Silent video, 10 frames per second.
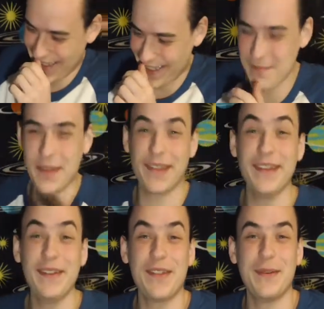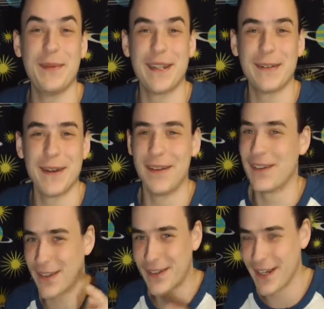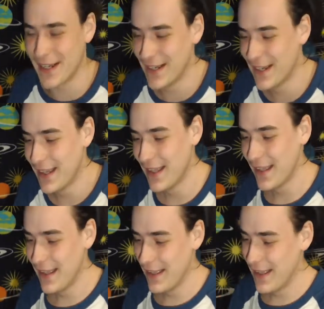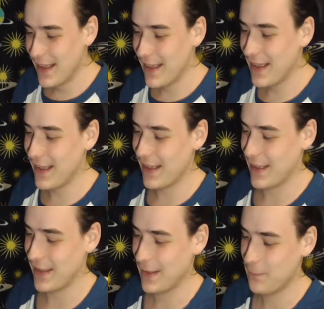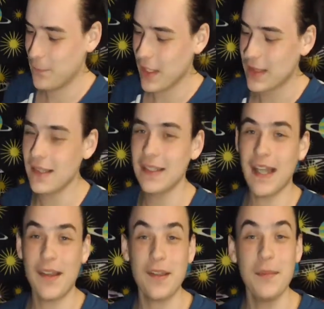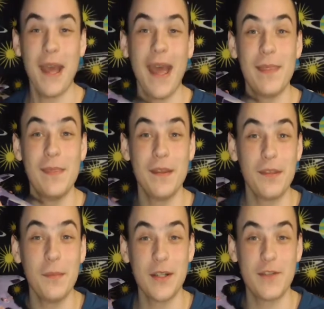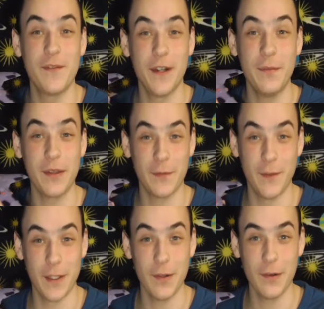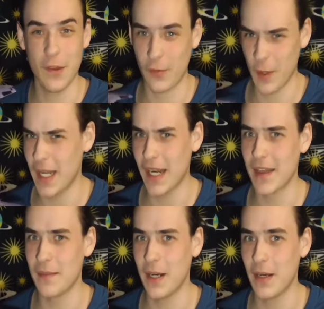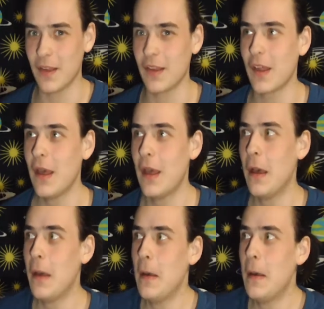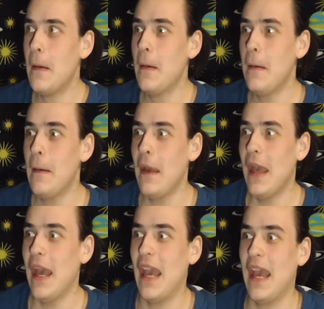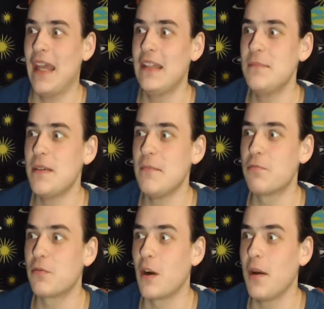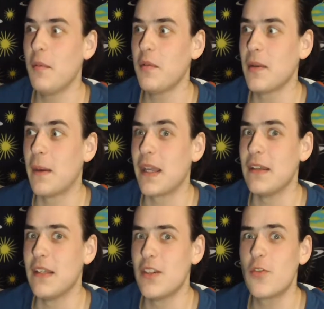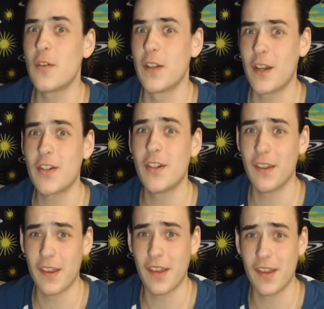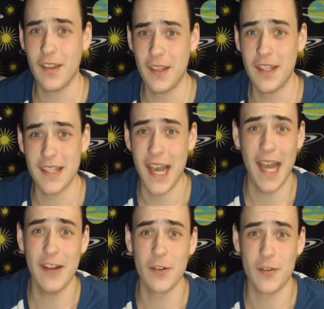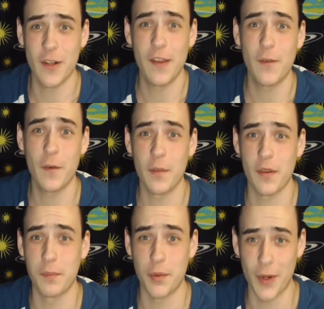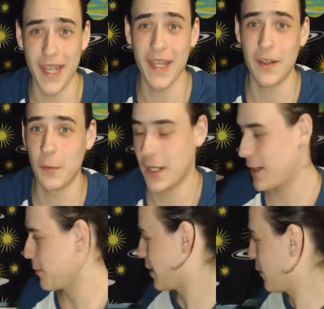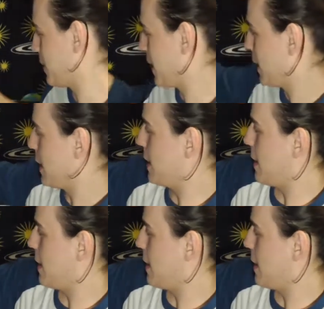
I'm still zooming it around. It's great. I think the last time I had this much fun with a figure straight out of the box had to be probably my introduction to this entire Transformers brand when I was opening